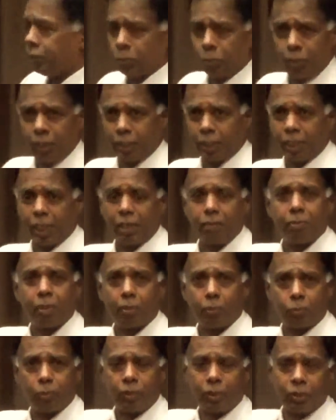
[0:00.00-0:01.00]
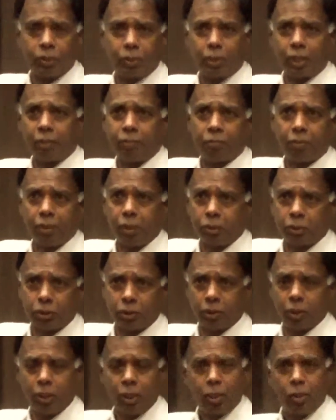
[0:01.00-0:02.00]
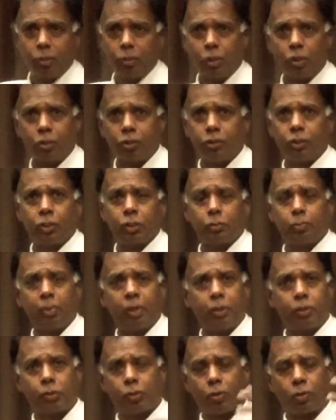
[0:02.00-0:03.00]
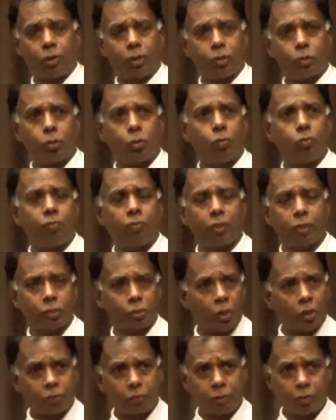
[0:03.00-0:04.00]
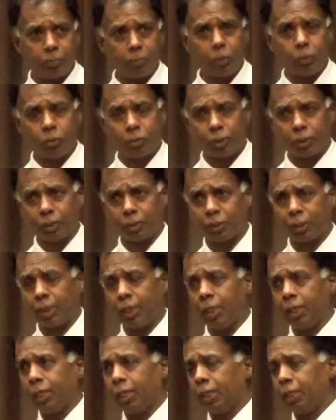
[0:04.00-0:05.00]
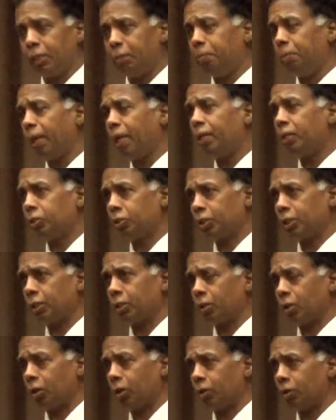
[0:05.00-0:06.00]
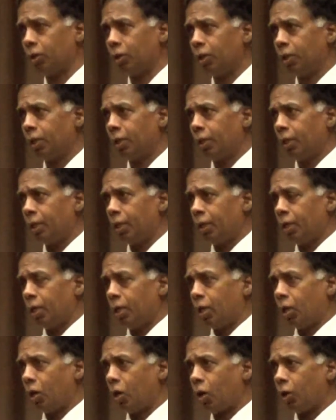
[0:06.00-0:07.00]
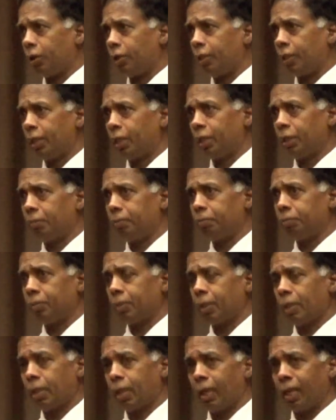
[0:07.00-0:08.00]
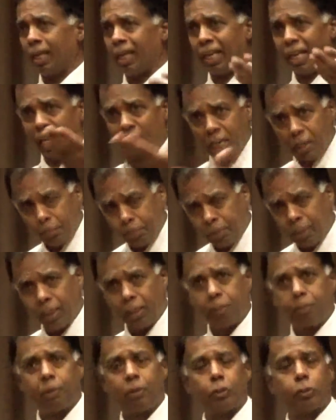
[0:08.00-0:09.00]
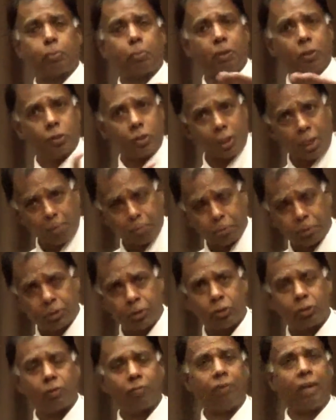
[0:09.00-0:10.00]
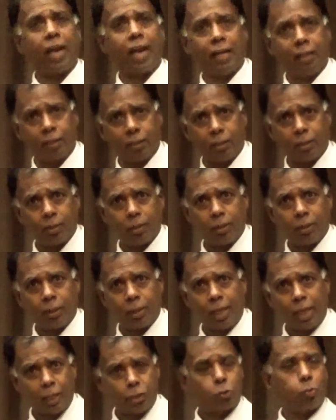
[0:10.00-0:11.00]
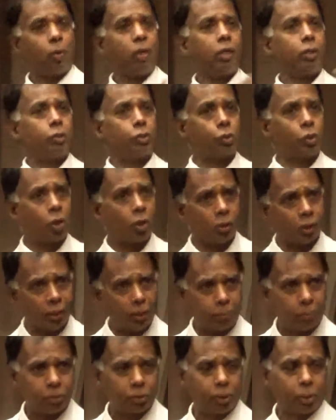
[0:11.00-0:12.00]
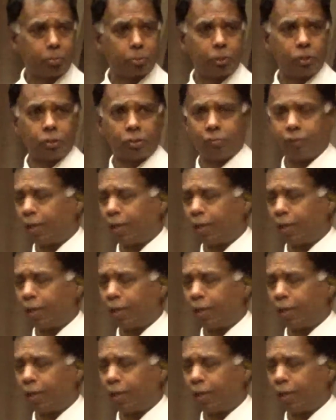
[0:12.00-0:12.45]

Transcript: the way, came up with this definition not just based on his own philosophical musings. He based it on, on um, lay people's perceptions of anger, as well as scholarly perceptions of